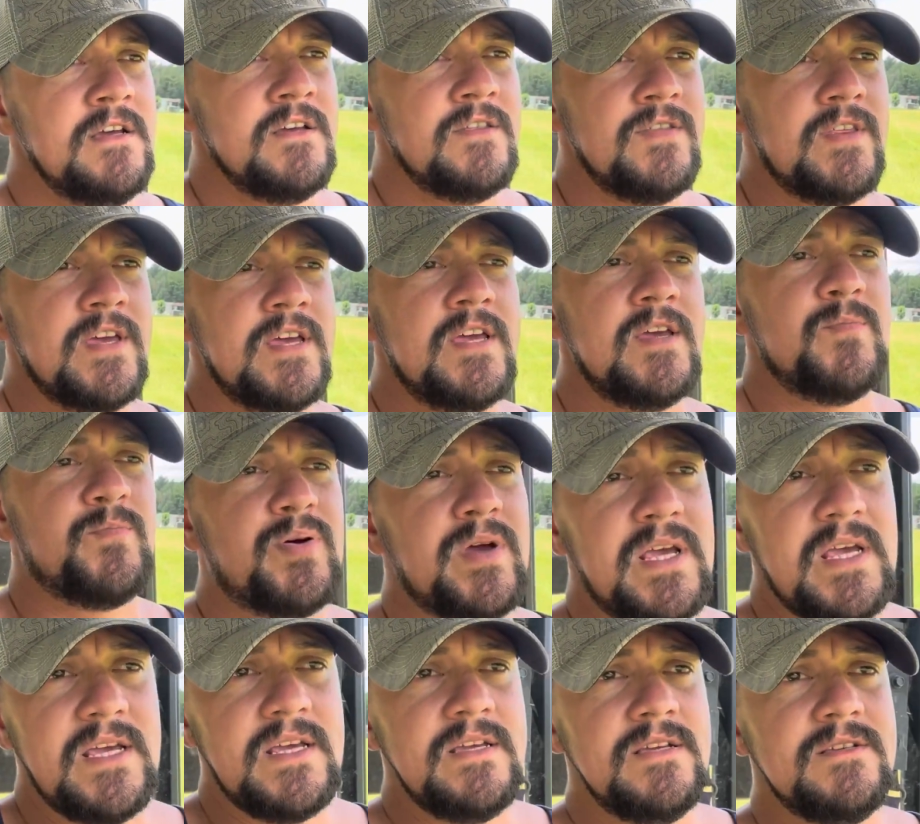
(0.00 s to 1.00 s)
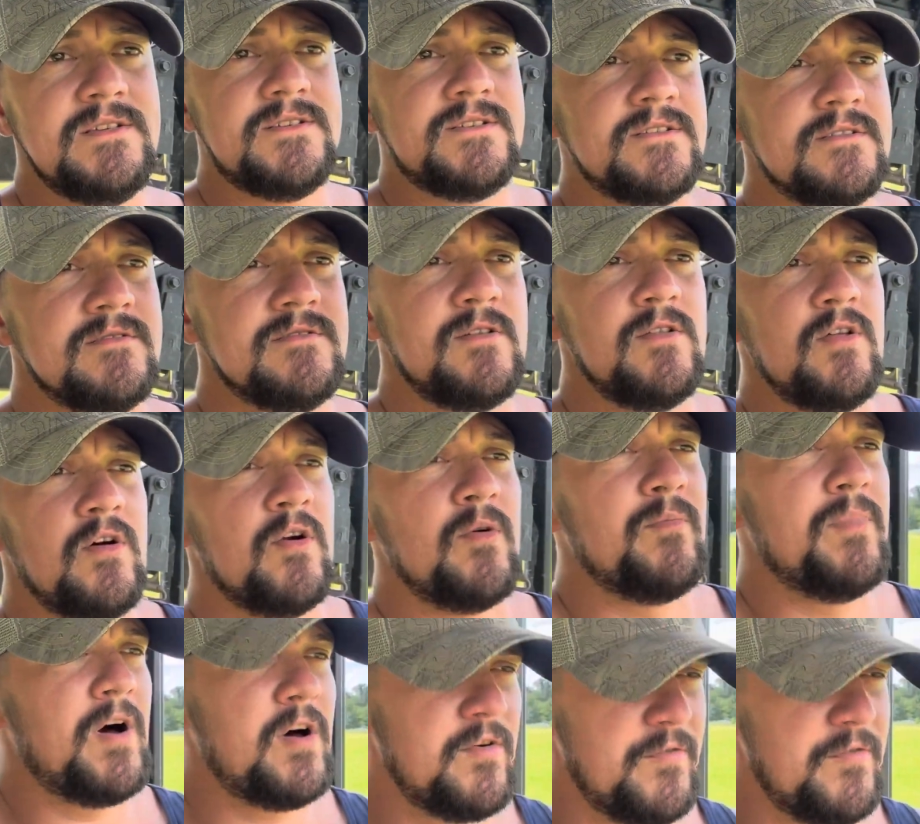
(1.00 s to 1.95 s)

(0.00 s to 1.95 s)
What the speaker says: the peas, the little bow